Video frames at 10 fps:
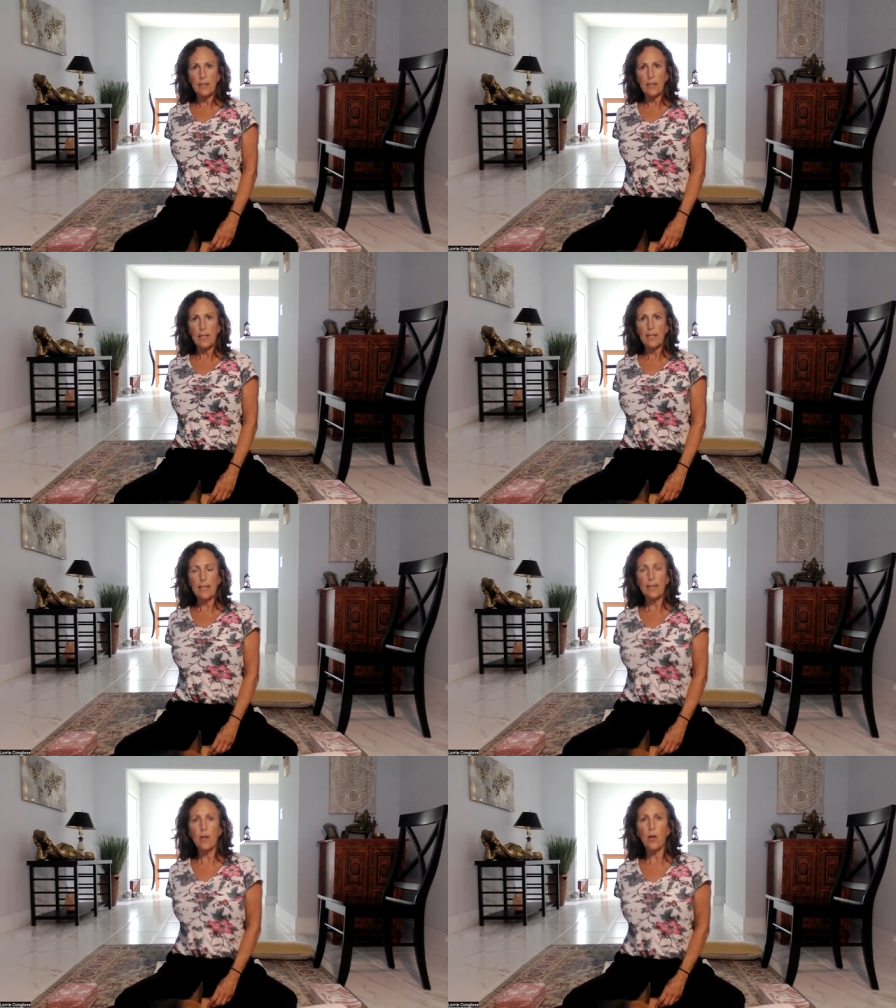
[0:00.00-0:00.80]
Okay?
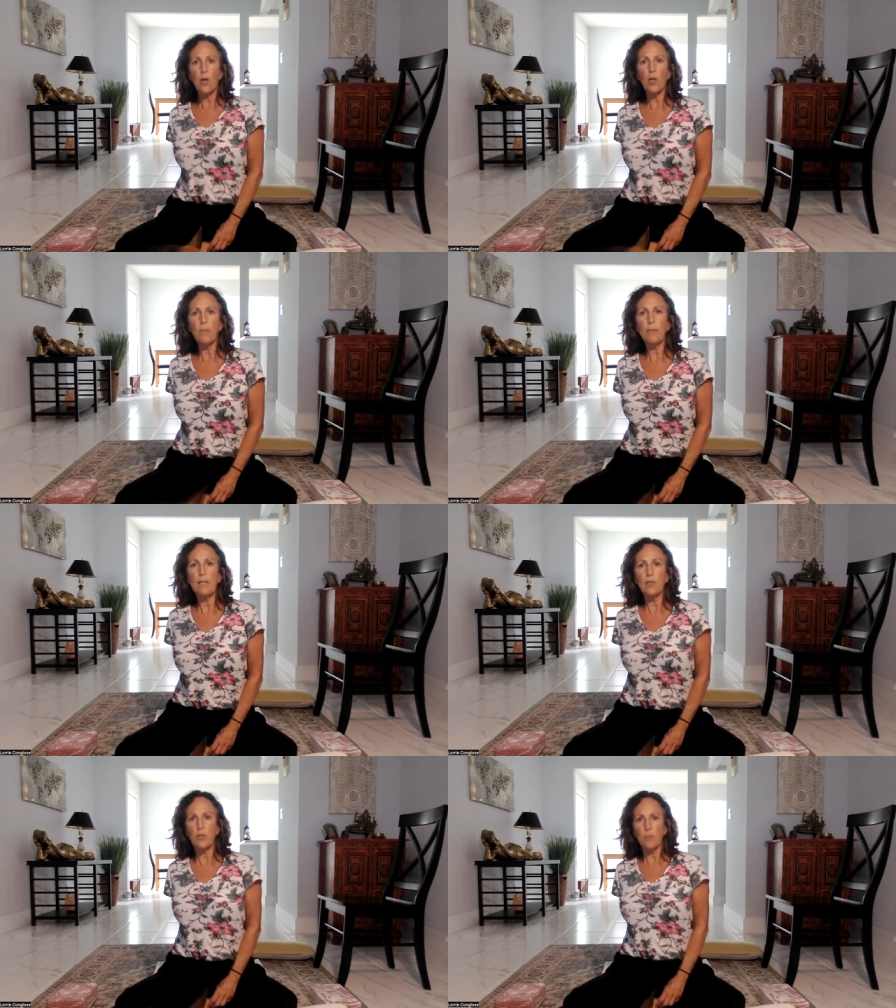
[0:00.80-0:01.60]
Let the arm be
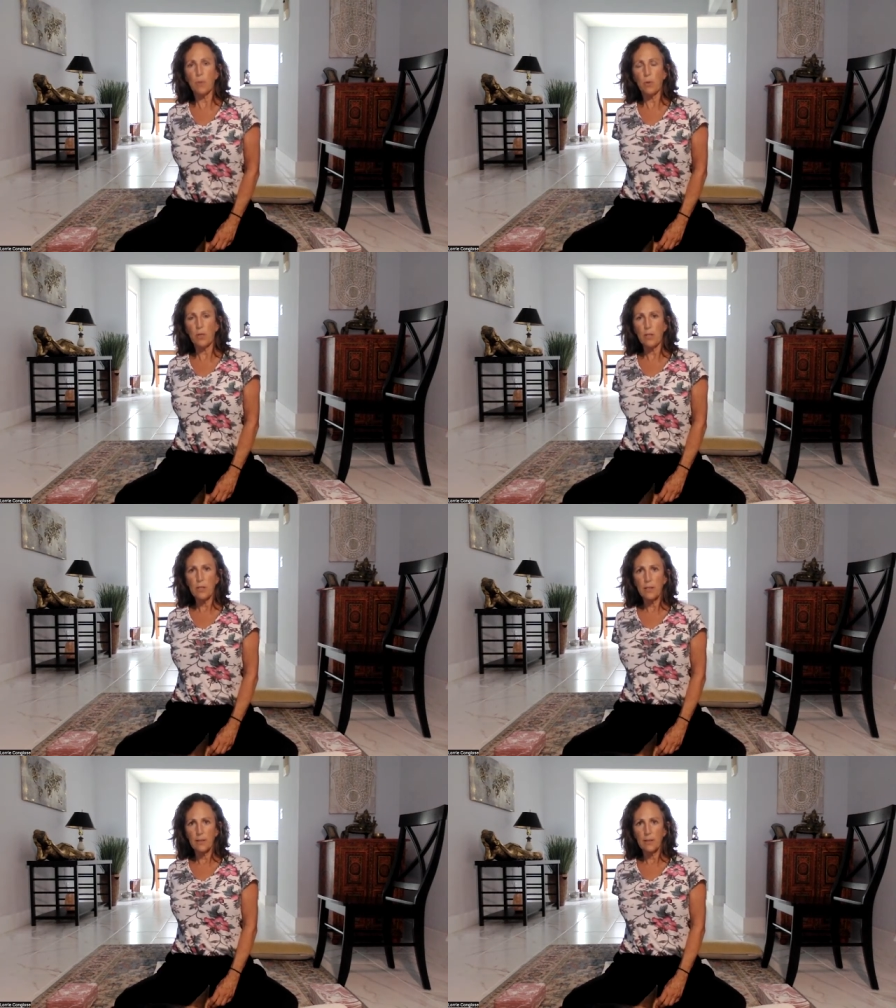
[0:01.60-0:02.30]
your support.